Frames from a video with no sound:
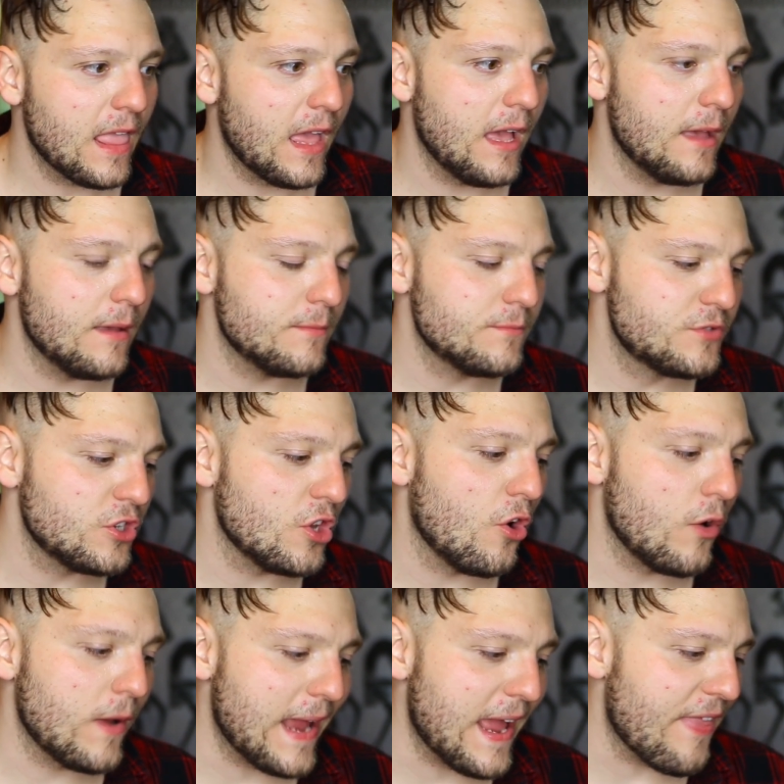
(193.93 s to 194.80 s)

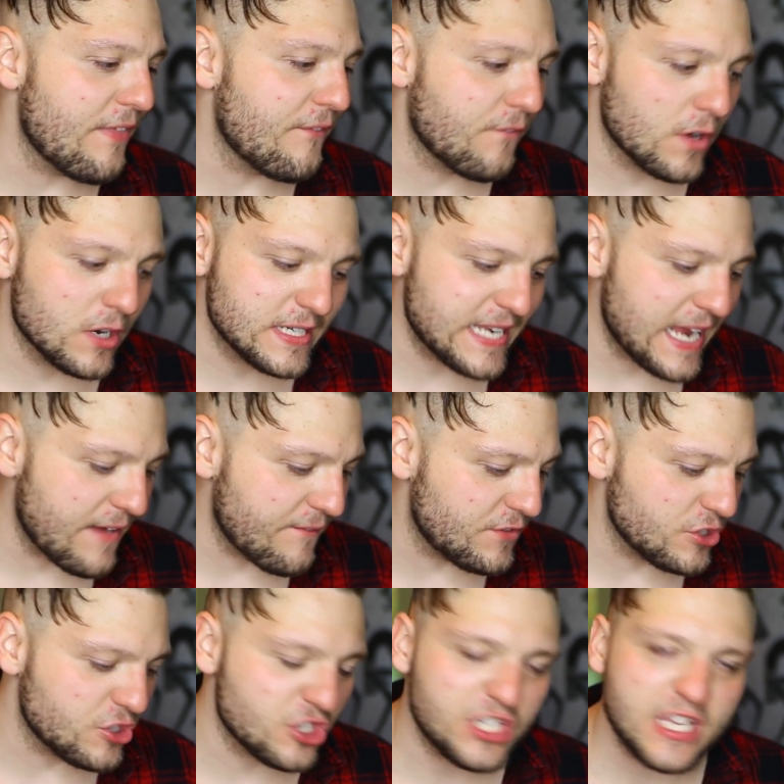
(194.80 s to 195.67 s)
So yeah, the first
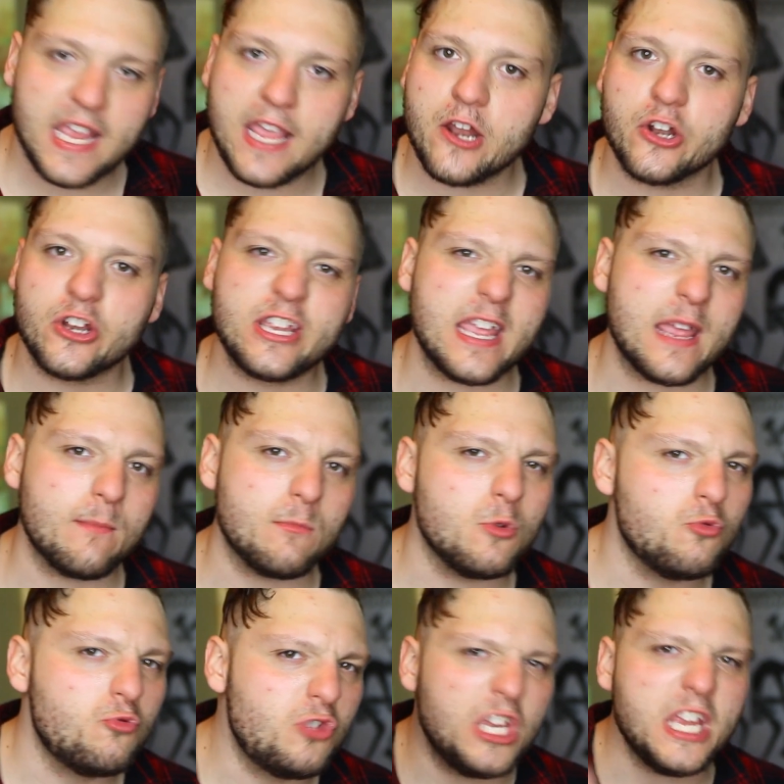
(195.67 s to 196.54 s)
half is just inner
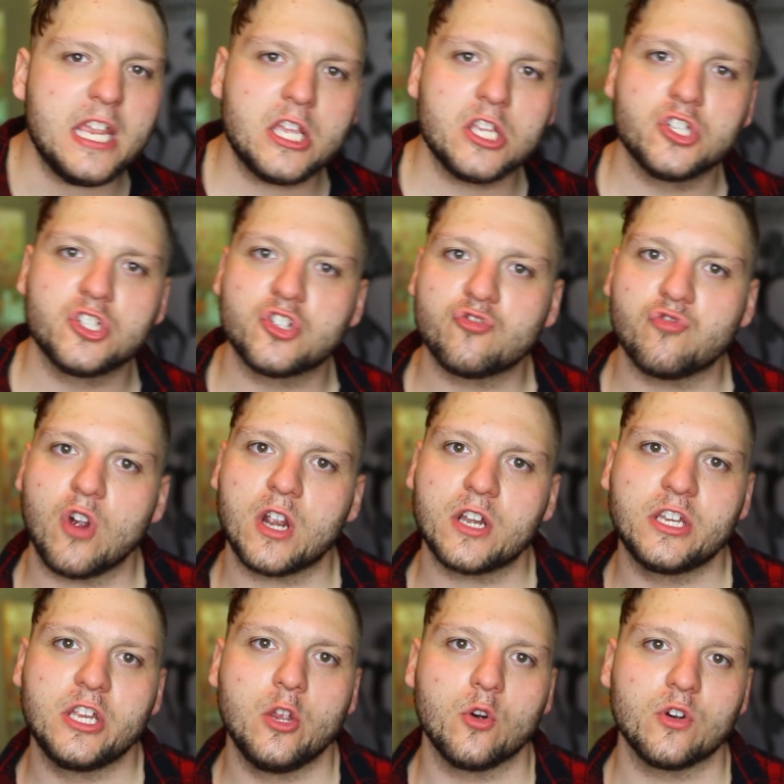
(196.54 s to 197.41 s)
game. You
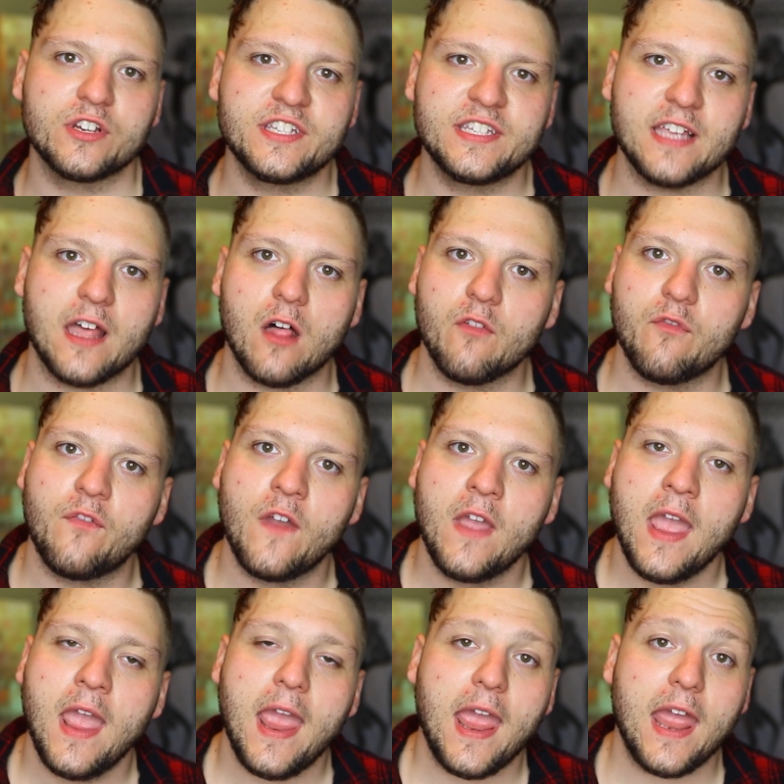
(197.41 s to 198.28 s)
deconstruct
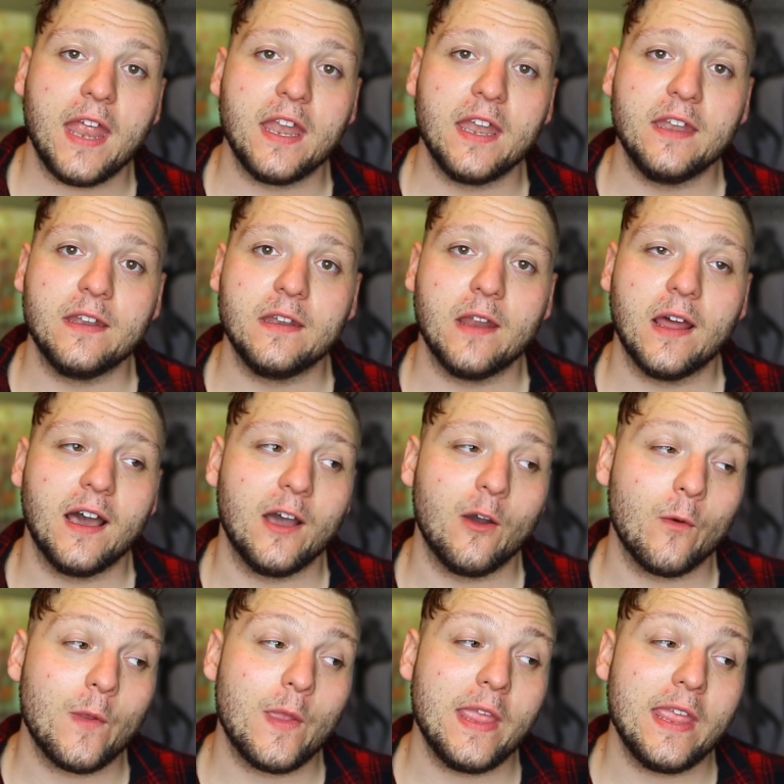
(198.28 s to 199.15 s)
yourself, and
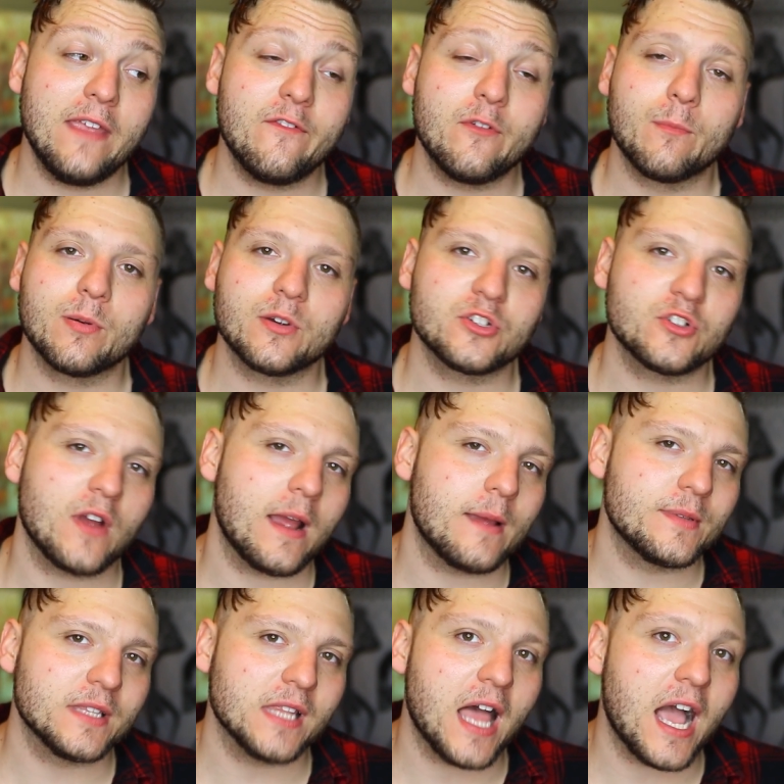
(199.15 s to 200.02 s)
he even
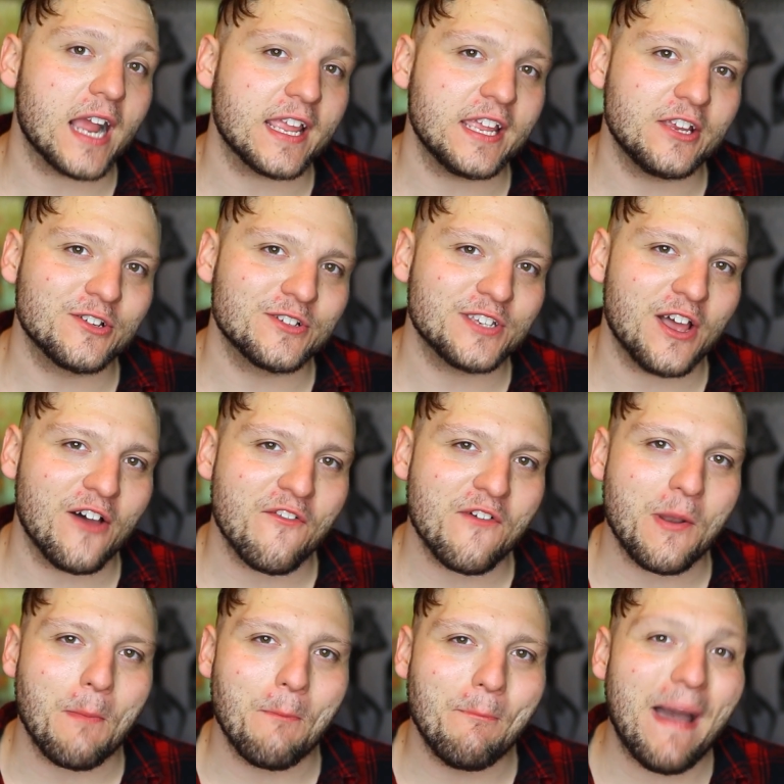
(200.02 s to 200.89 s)
prescribes locking
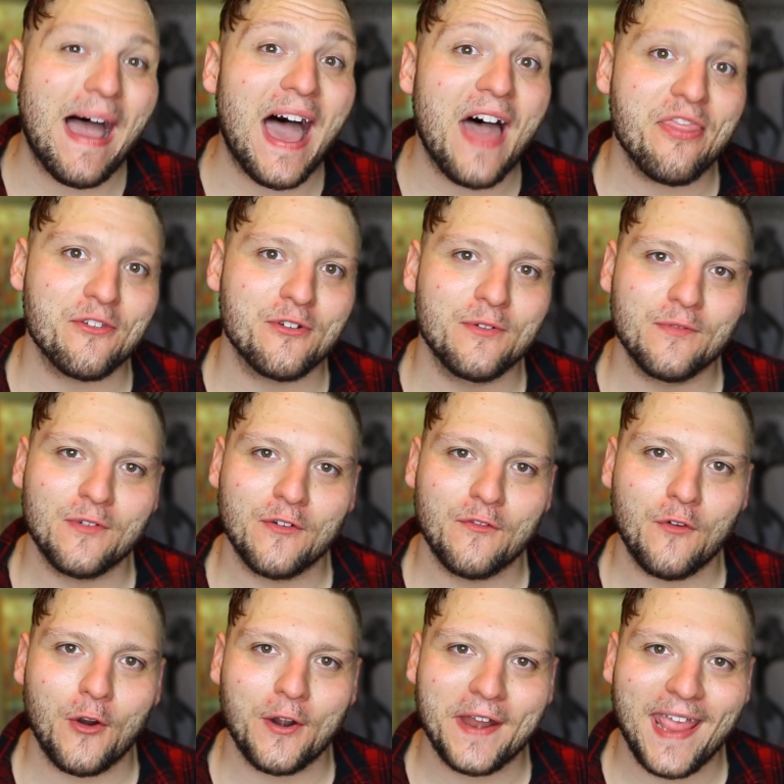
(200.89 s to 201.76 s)
yourself in a bathroom for
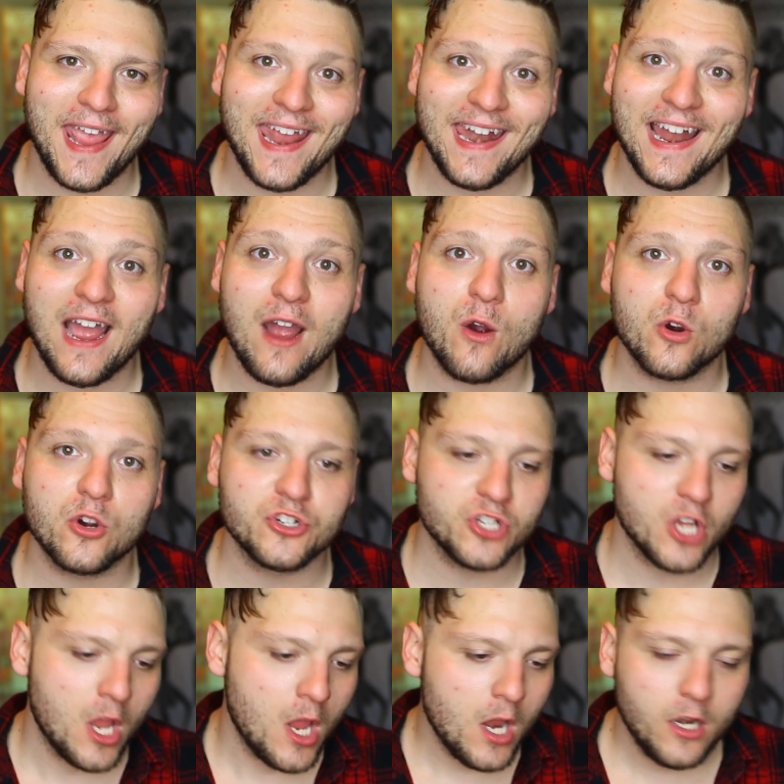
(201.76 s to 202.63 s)
48
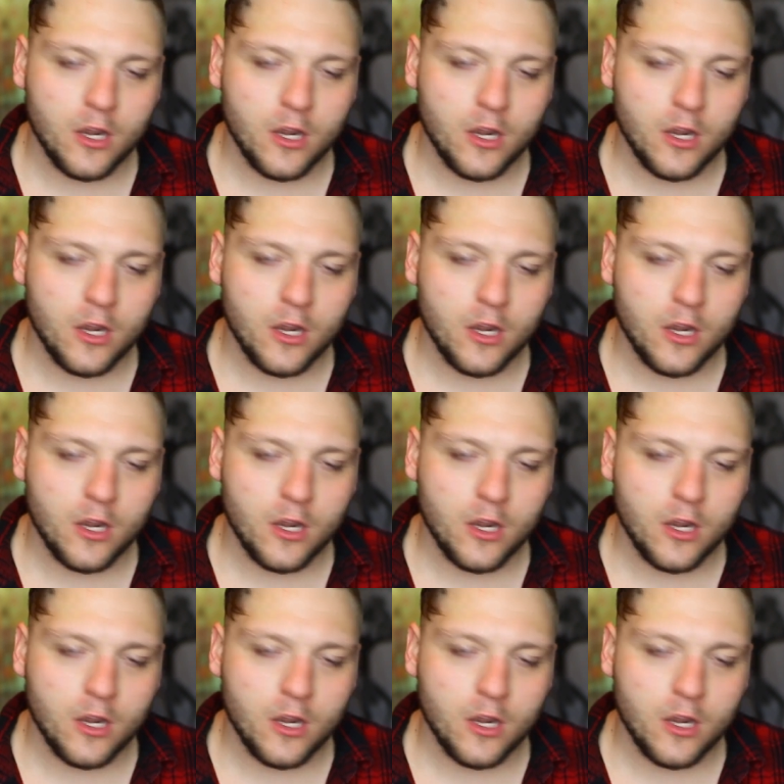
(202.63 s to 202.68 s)
hours.